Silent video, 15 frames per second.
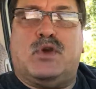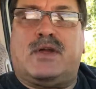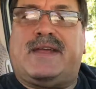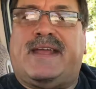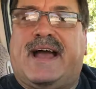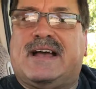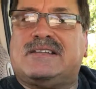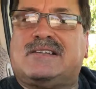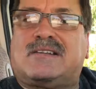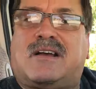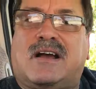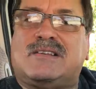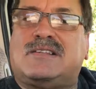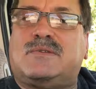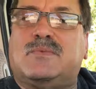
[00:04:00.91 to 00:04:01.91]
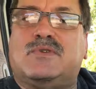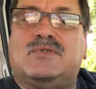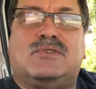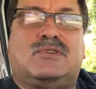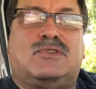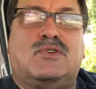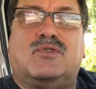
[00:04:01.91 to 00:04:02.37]
your guest
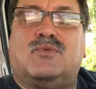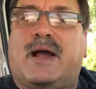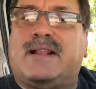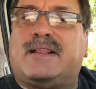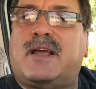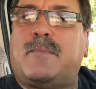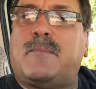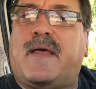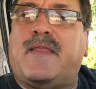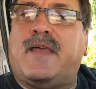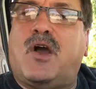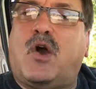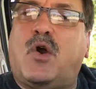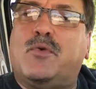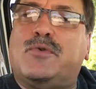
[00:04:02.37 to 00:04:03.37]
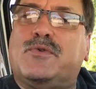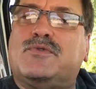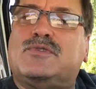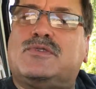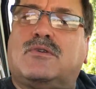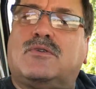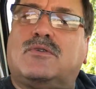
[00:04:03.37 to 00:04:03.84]
customers, do the right thing by the
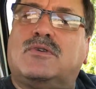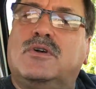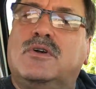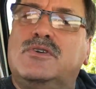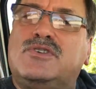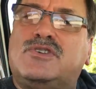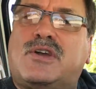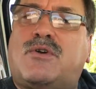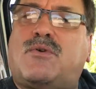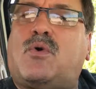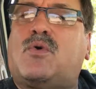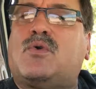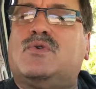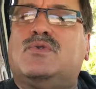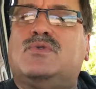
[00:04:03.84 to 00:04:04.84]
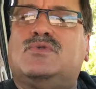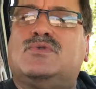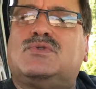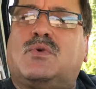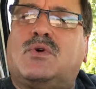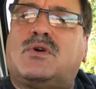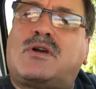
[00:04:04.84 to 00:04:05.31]
owners or
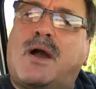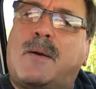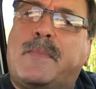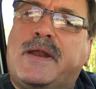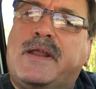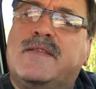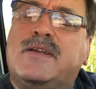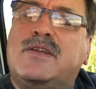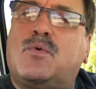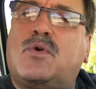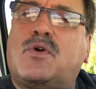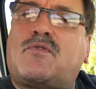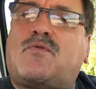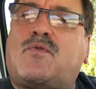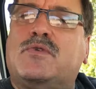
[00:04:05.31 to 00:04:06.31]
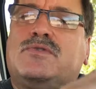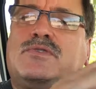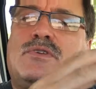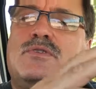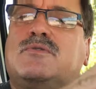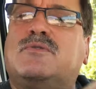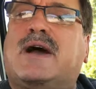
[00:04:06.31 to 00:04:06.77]
shareholders or company that you work for.
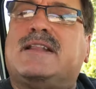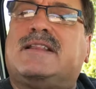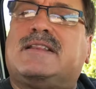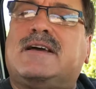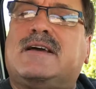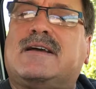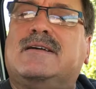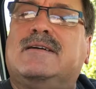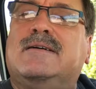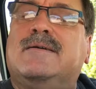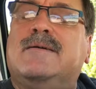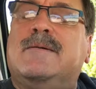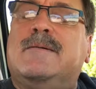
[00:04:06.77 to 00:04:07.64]
Do the right thing.